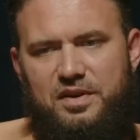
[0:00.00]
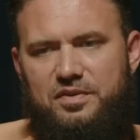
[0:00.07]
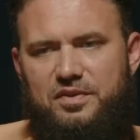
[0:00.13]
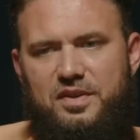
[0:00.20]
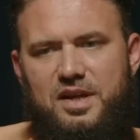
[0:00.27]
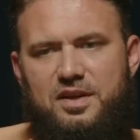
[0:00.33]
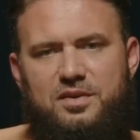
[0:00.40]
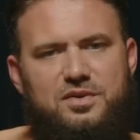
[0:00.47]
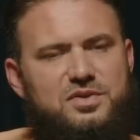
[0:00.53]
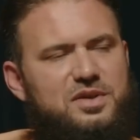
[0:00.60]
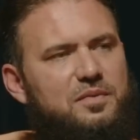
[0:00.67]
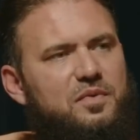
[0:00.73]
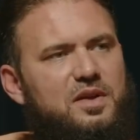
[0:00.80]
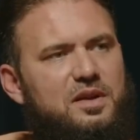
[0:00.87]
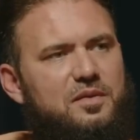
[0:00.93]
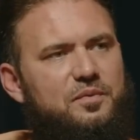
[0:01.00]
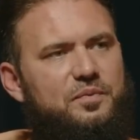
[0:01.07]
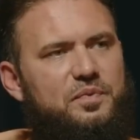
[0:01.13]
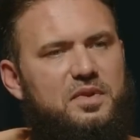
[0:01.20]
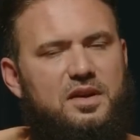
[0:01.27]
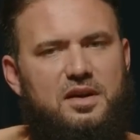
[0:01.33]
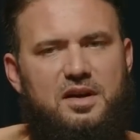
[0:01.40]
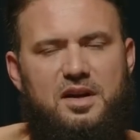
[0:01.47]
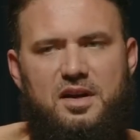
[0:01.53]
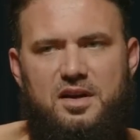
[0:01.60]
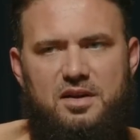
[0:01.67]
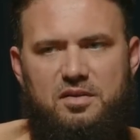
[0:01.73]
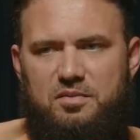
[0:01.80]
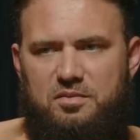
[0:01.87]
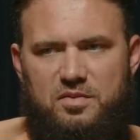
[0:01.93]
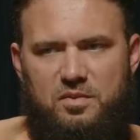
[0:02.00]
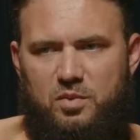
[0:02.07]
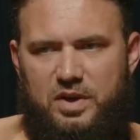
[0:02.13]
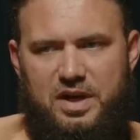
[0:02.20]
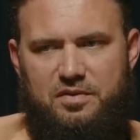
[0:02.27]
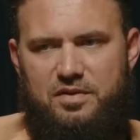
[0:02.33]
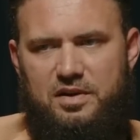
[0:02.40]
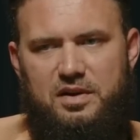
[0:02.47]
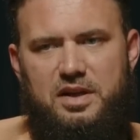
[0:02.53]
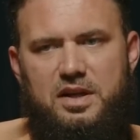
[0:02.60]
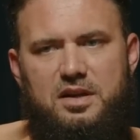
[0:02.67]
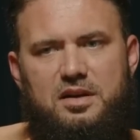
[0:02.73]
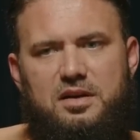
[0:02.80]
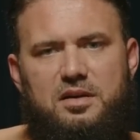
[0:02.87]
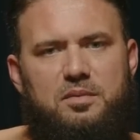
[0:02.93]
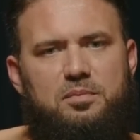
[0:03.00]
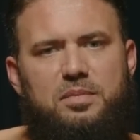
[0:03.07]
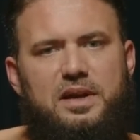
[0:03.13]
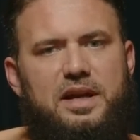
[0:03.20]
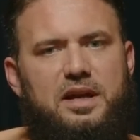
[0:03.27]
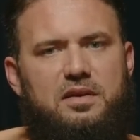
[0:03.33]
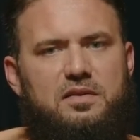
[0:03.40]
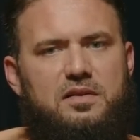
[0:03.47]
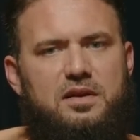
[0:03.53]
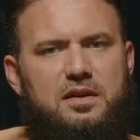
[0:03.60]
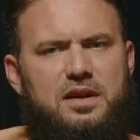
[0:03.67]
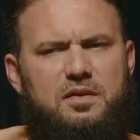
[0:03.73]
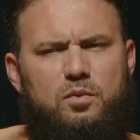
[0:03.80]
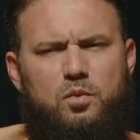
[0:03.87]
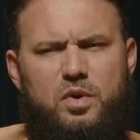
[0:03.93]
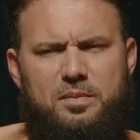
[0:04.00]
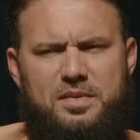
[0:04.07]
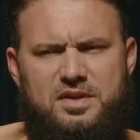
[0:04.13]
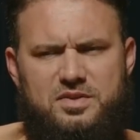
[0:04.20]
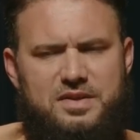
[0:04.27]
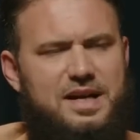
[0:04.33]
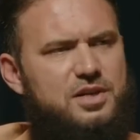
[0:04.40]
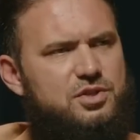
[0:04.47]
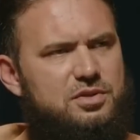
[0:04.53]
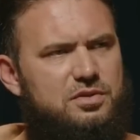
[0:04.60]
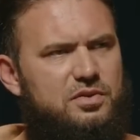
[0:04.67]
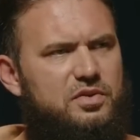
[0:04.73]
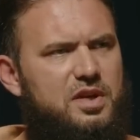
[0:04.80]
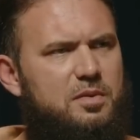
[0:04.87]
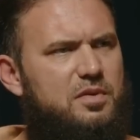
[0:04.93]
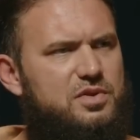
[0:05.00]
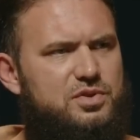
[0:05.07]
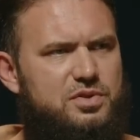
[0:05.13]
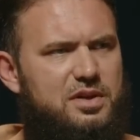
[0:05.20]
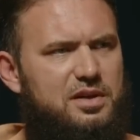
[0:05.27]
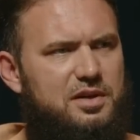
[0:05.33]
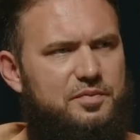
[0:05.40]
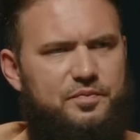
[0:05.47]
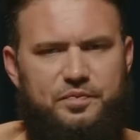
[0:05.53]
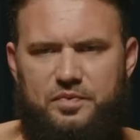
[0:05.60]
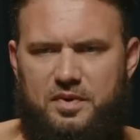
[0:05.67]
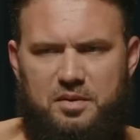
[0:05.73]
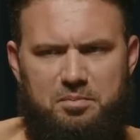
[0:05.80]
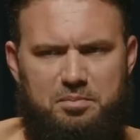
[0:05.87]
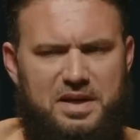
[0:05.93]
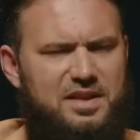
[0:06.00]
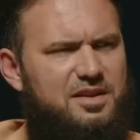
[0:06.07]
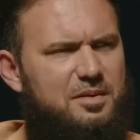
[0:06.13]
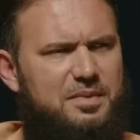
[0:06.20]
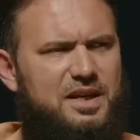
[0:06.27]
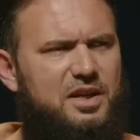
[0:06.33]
15 or something, whatever league played the women's national team, Australia, beat